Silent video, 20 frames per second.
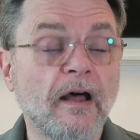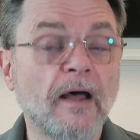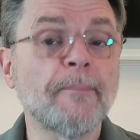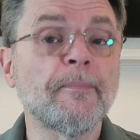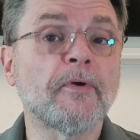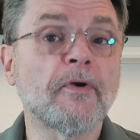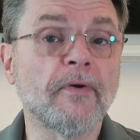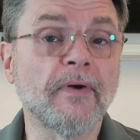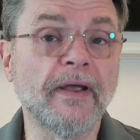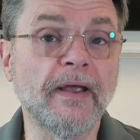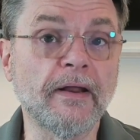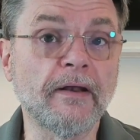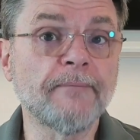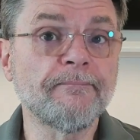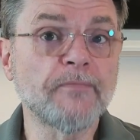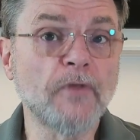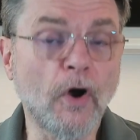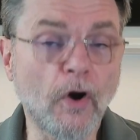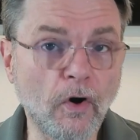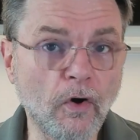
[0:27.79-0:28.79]
upgrade
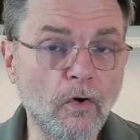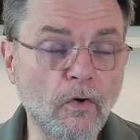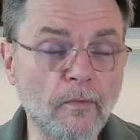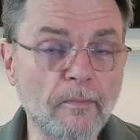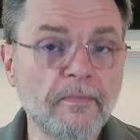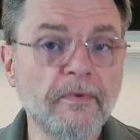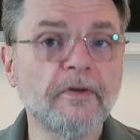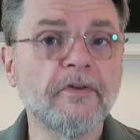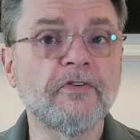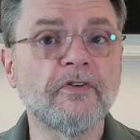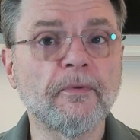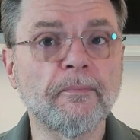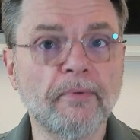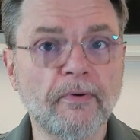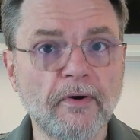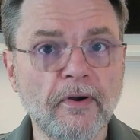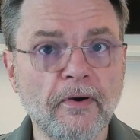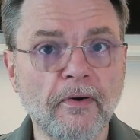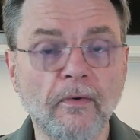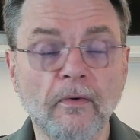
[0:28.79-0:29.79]
Home to
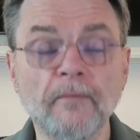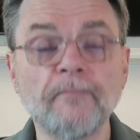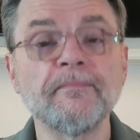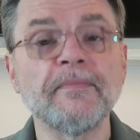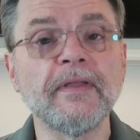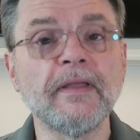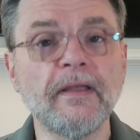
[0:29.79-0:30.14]
Pro